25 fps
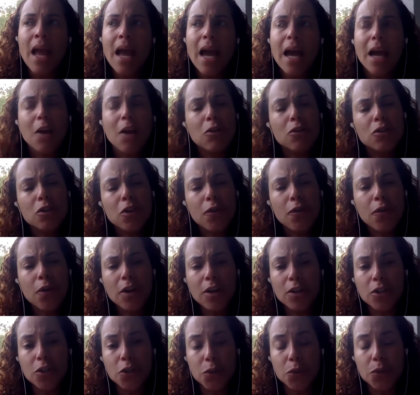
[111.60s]
and also for
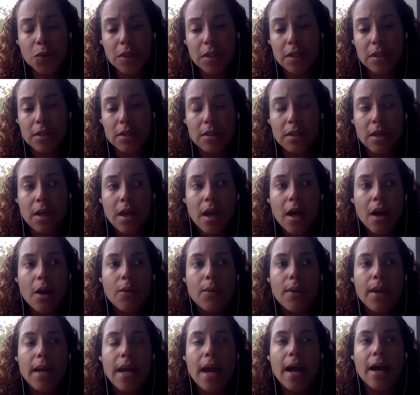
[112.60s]
our students,
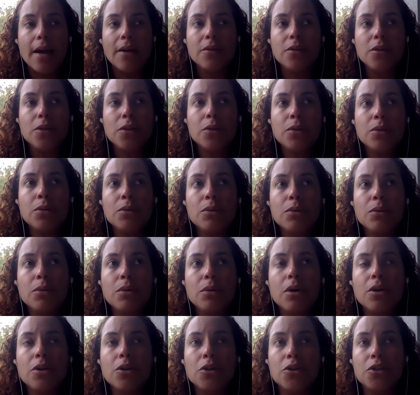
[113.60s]
we have to
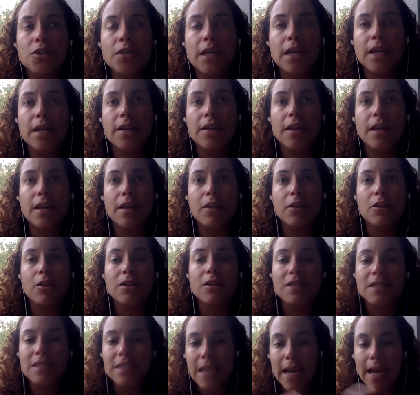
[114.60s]
understand that the
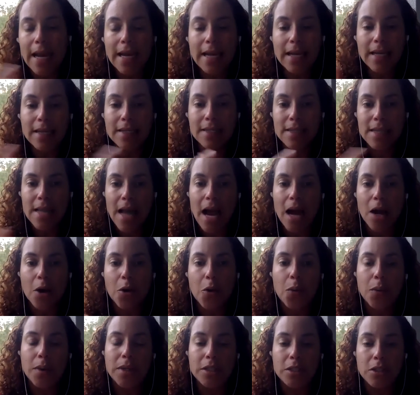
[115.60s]
day is not
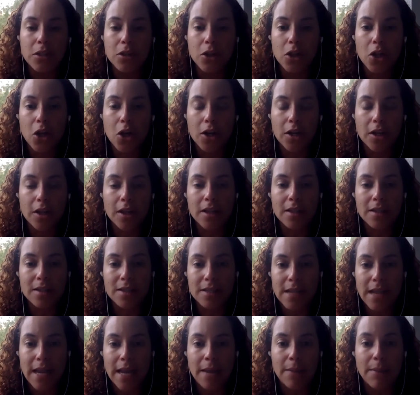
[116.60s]
going to look the
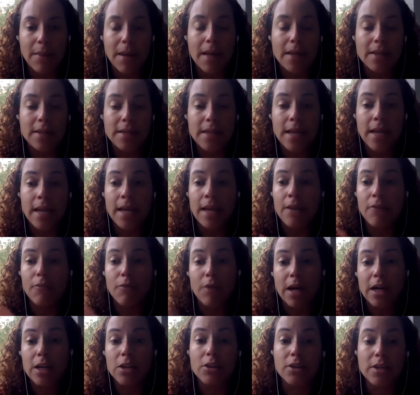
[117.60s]
same as a
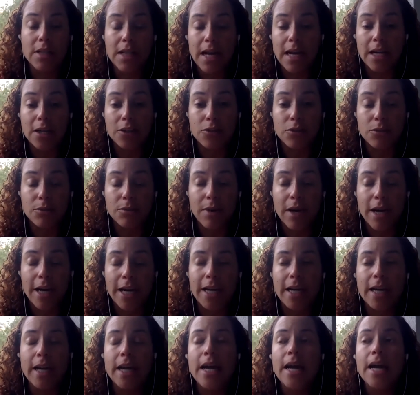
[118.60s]
regular classroom,
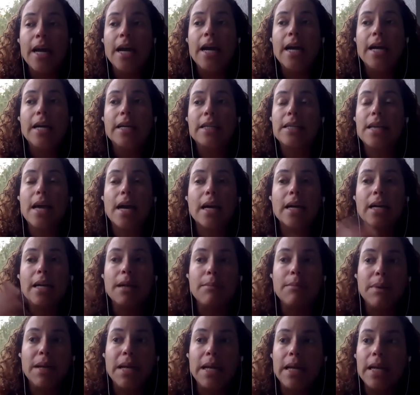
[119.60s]
right? It's not going to
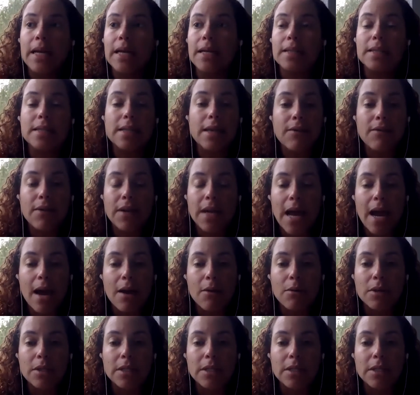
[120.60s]
be a 7 hour